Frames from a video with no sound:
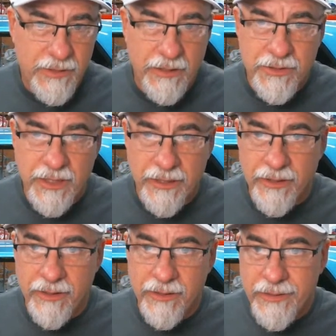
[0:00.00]
It's like
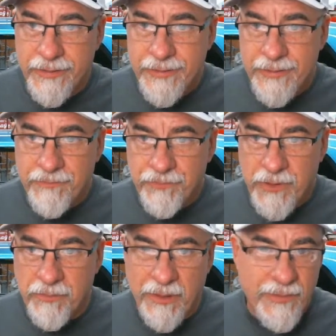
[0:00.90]
they'll
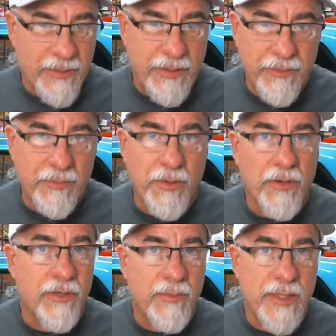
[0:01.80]
probably come out with a
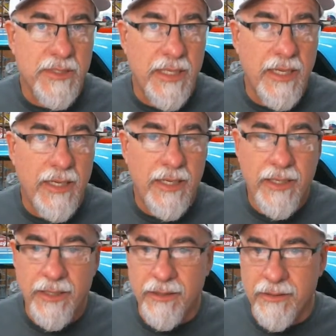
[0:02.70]
Bronco
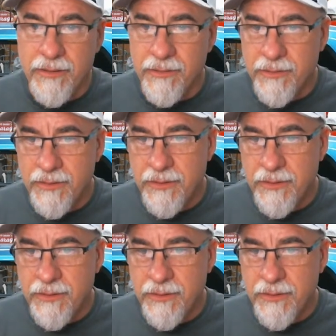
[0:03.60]
Mustang and a